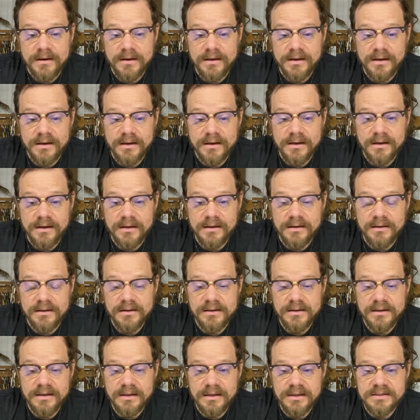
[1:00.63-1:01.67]
uh,
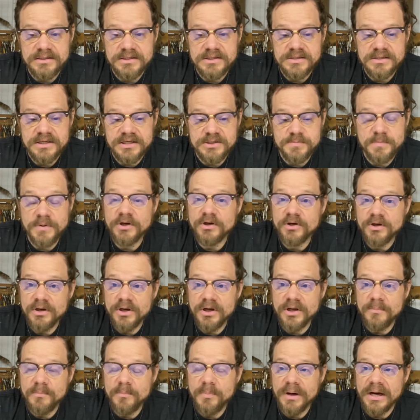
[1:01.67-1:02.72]
it's been
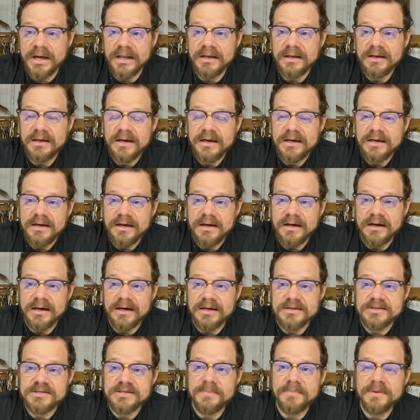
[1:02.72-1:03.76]
good. But
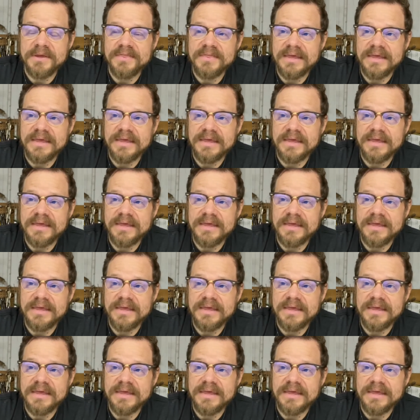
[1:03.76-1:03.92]
something